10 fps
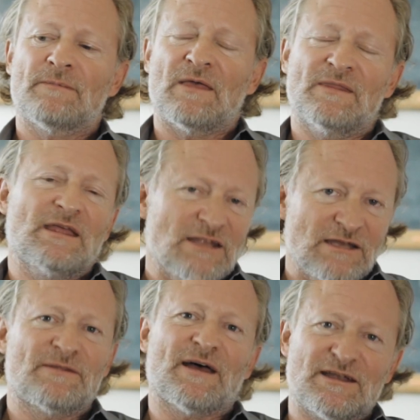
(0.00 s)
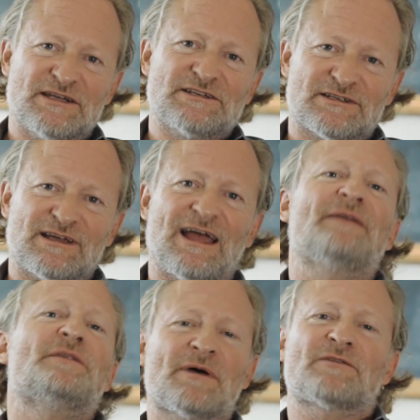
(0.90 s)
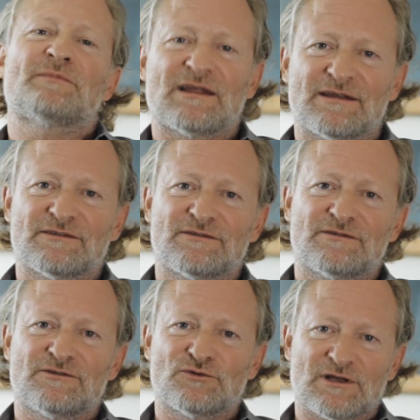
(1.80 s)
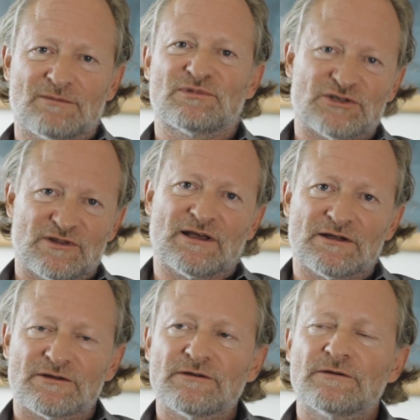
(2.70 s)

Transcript: And they needed that data and the mathematics to accomplish that.